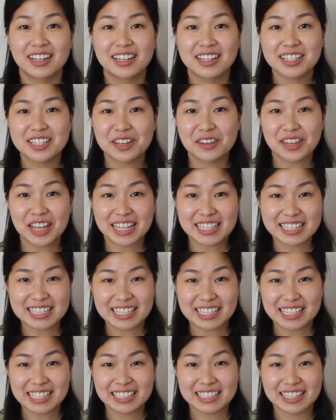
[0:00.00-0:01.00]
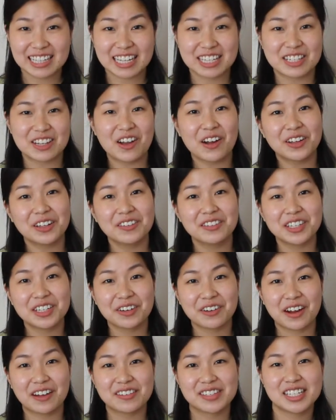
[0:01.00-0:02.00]
So that's it. That's all of the
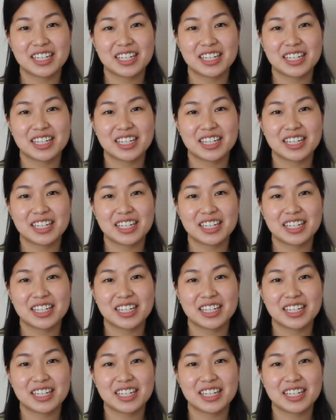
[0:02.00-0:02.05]
crafts